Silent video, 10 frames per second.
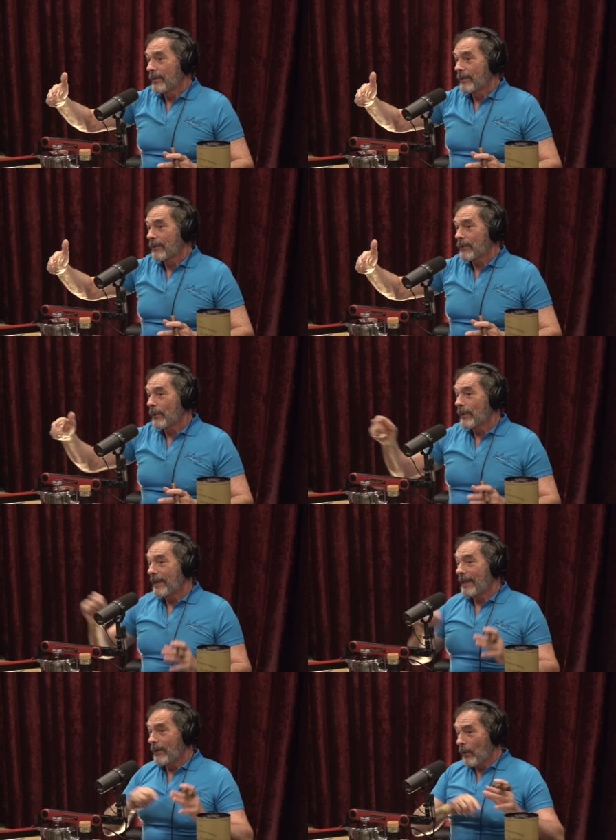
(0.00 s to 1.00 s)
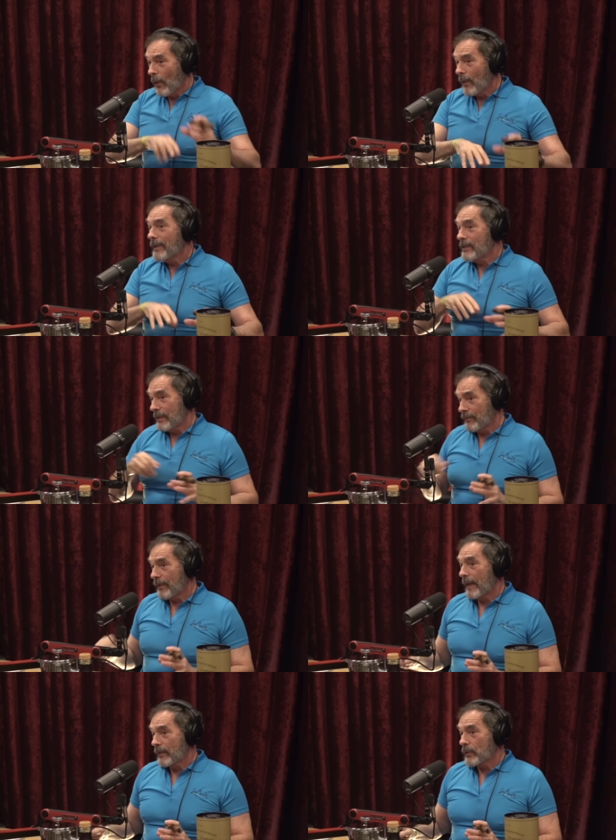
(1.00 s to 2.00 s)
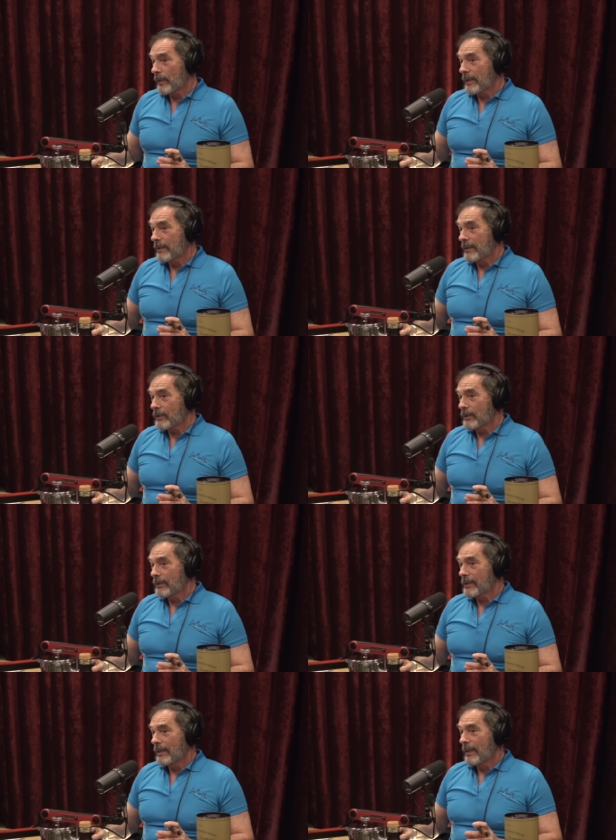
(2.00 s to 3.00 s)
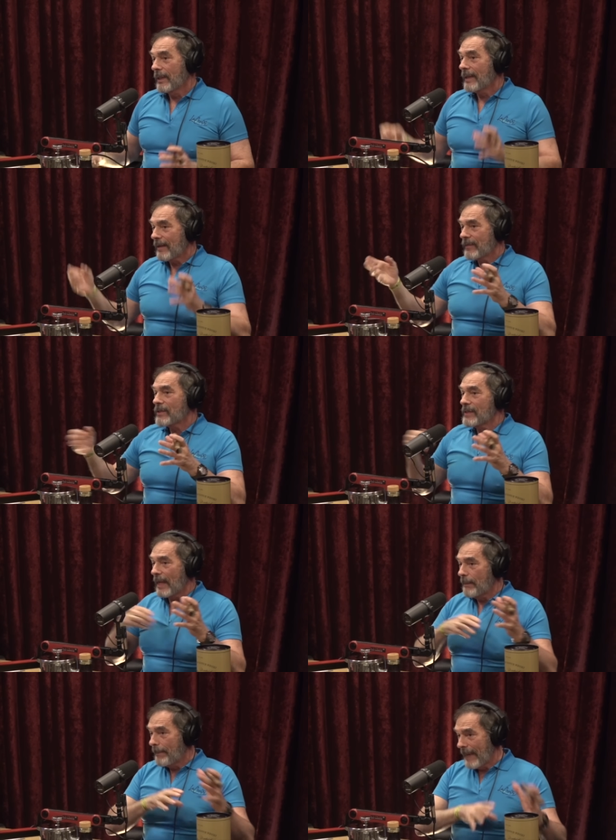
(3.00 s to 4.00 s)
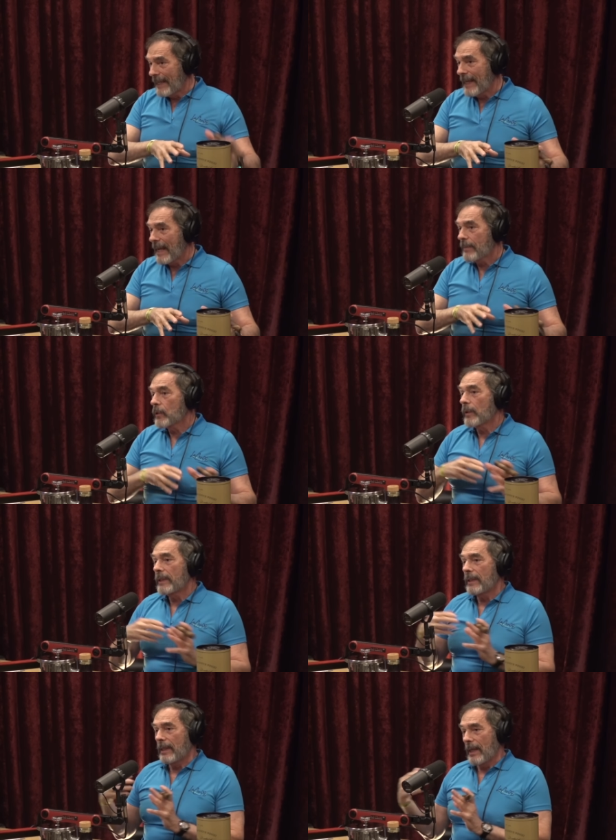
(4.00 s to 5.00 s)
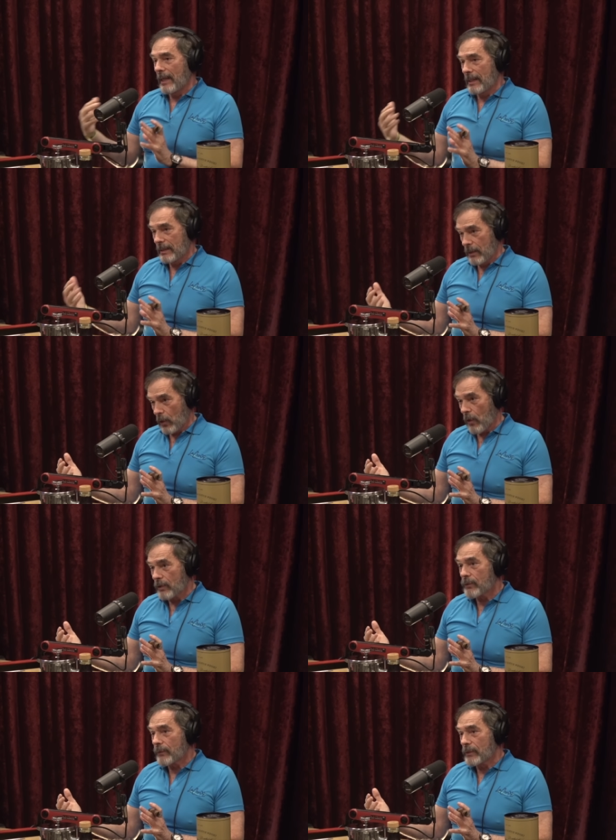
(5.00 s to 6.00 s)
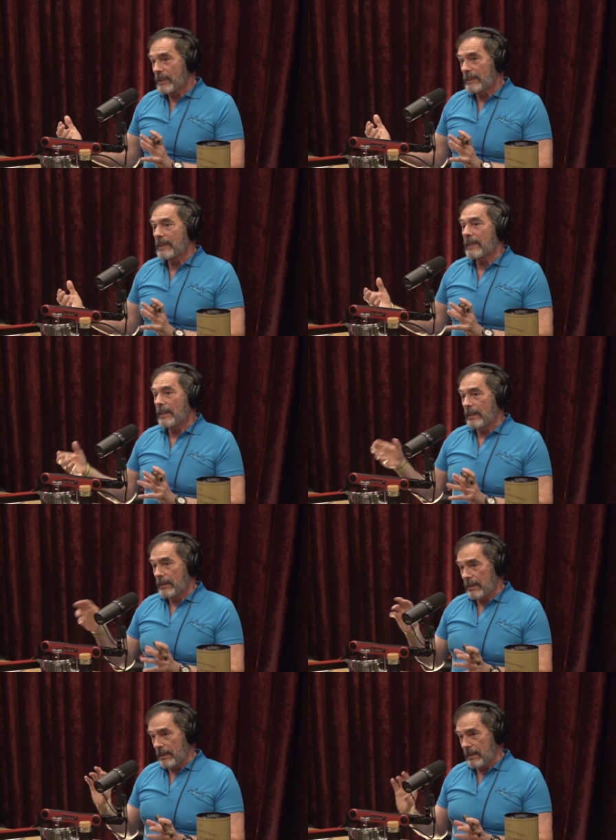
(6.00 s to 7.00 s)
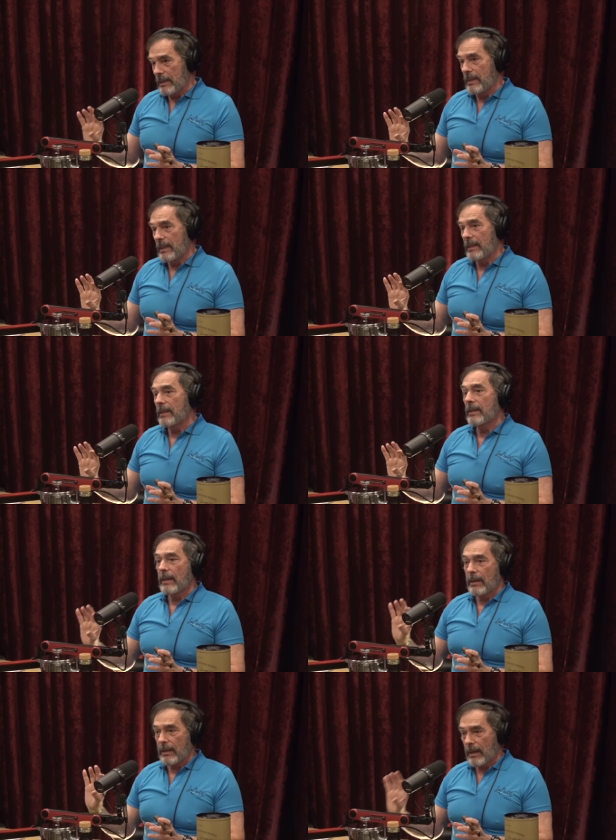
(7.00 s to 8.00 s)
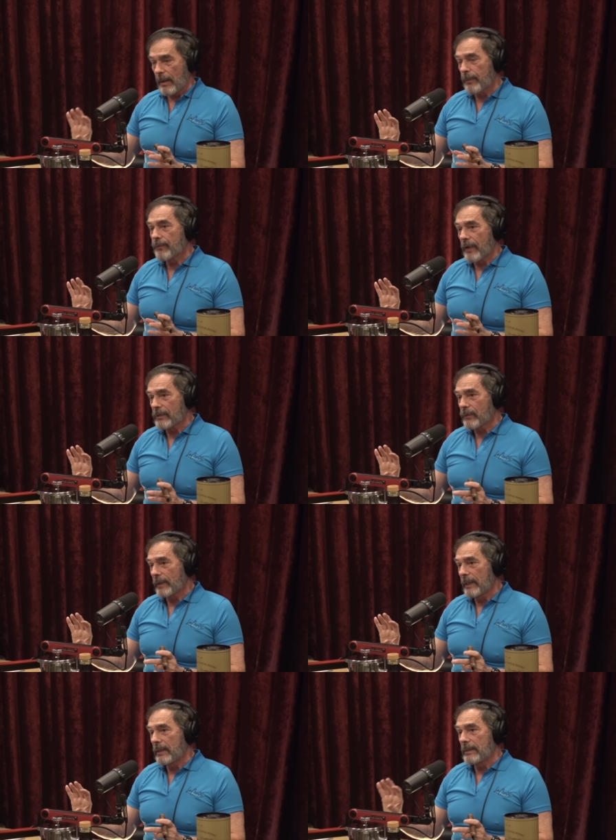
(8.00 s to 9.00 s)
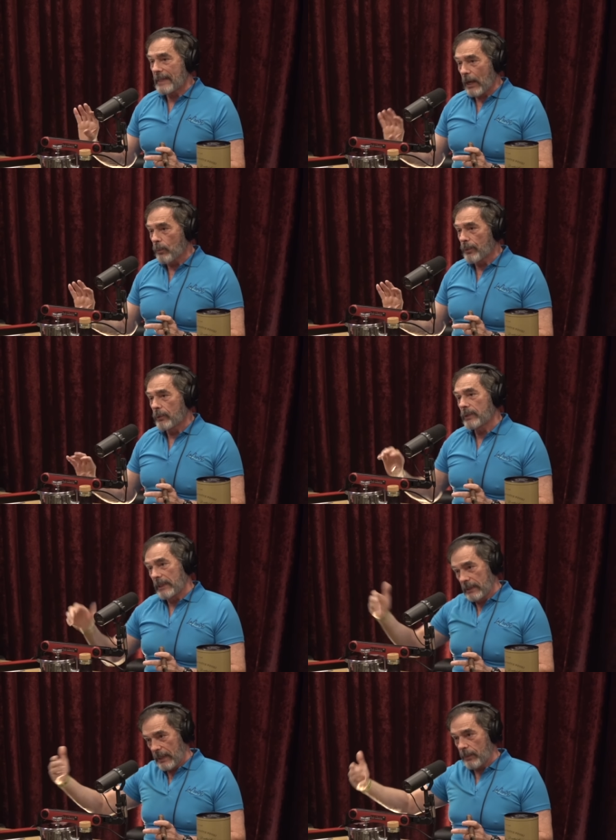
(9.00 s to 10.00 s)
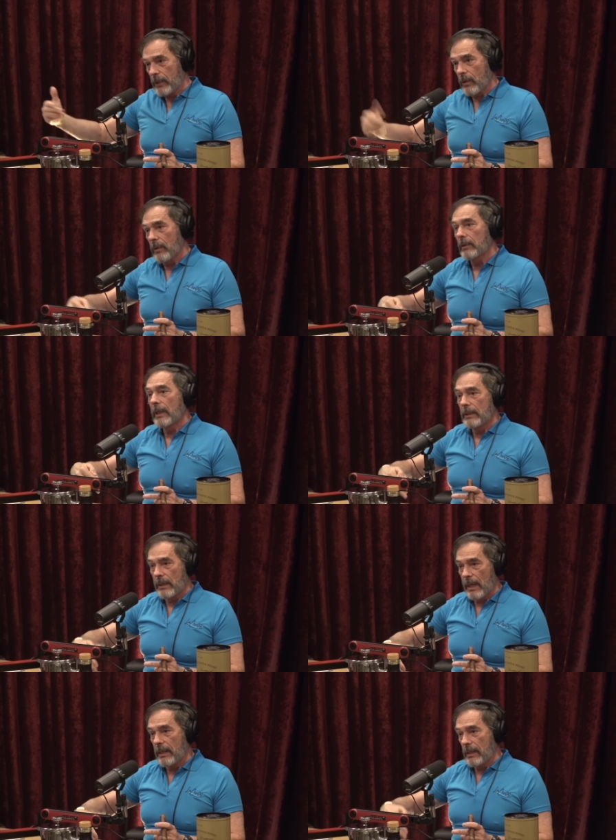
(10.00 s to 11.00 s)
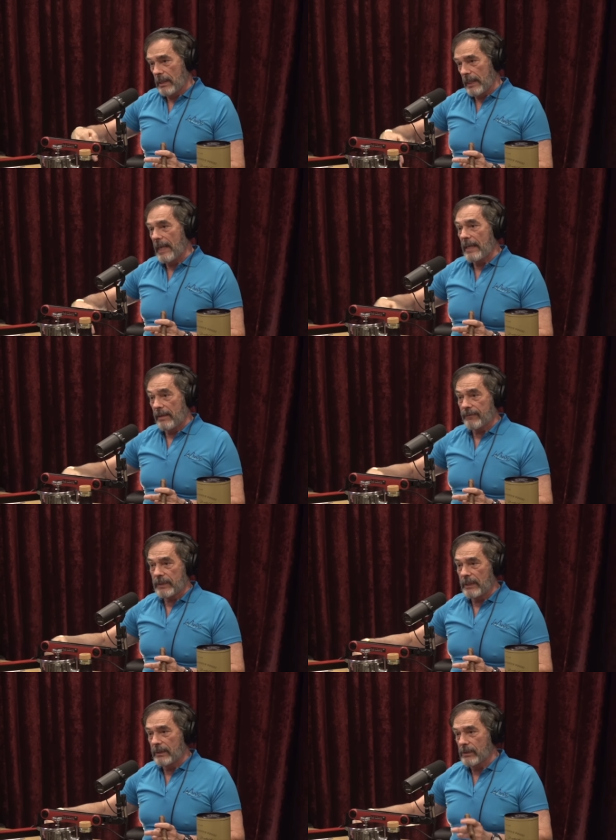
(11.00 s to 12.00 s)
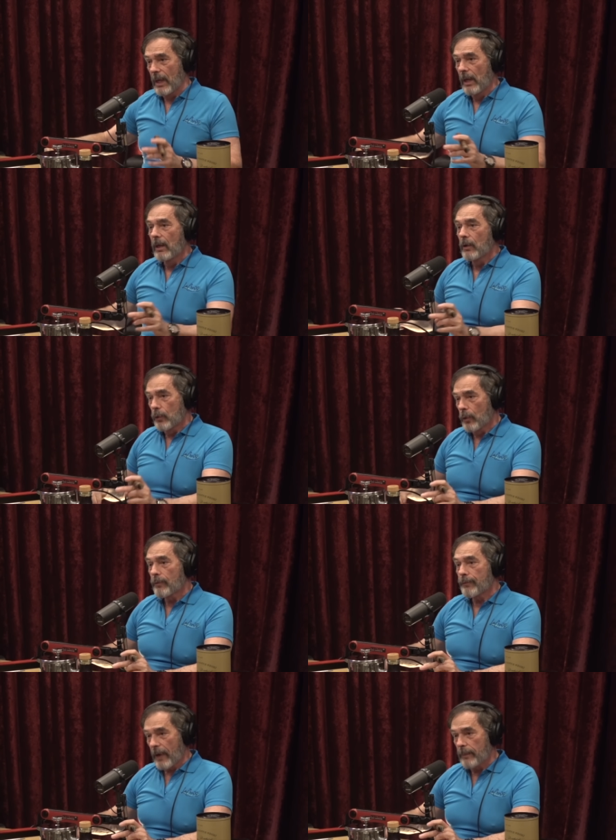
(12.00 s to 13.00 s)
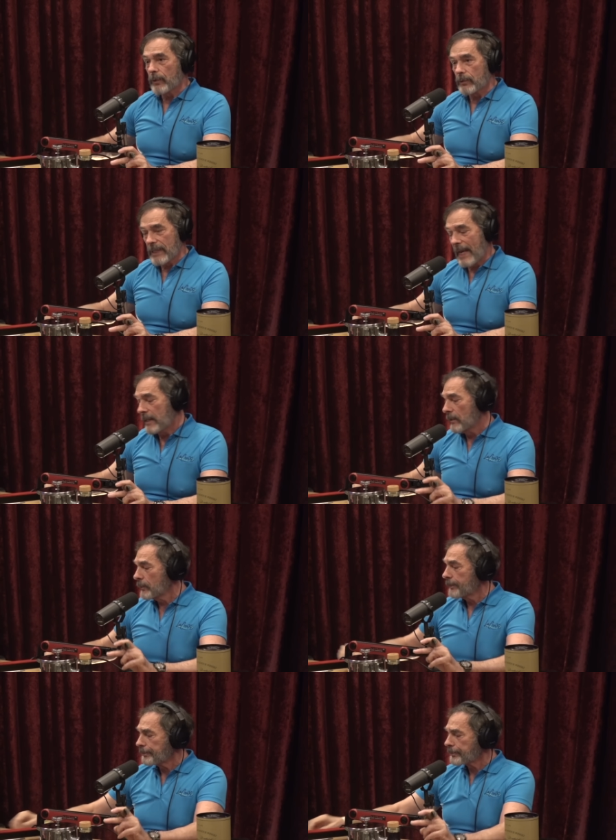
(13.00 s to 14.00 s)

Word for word: So, in all these inflammatory conditions, they have the same beta amyloid and cause for CTE, the hyperphosphorylated tau protein that we call not, uh, NFTs, mm-hmm. neurofibril tangles.